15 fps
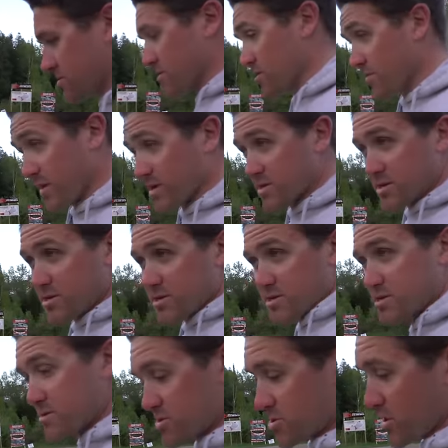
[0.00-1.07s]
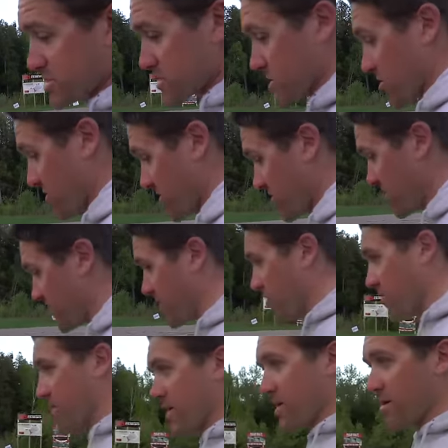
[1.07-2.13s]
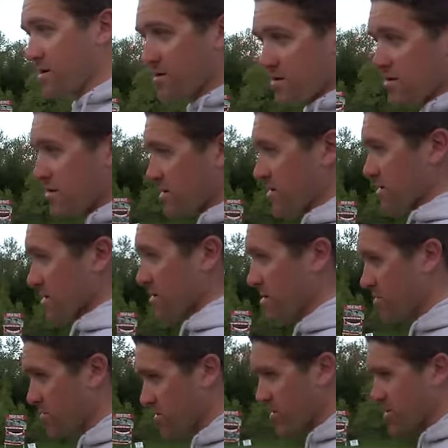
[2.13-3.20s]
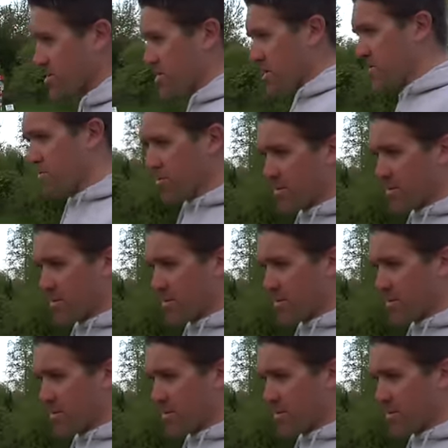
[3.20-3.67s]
you're basically just trusting over the phone that, you know, we're legit and